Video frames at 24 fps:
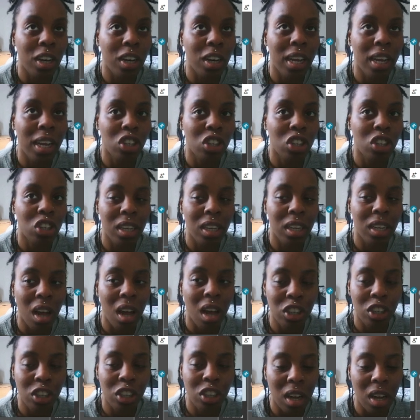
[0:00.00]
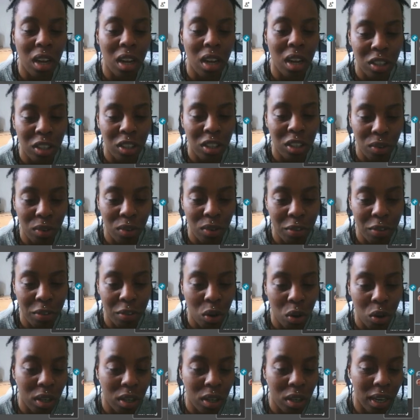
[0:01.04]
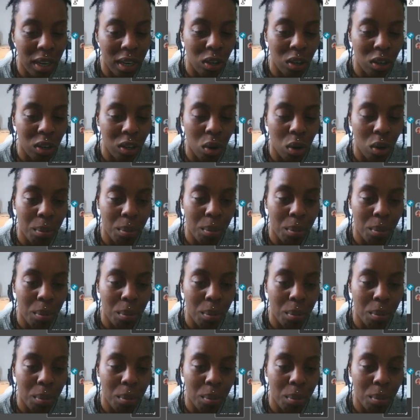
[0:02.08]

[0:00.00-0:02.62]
when she died as Zarifa Codlin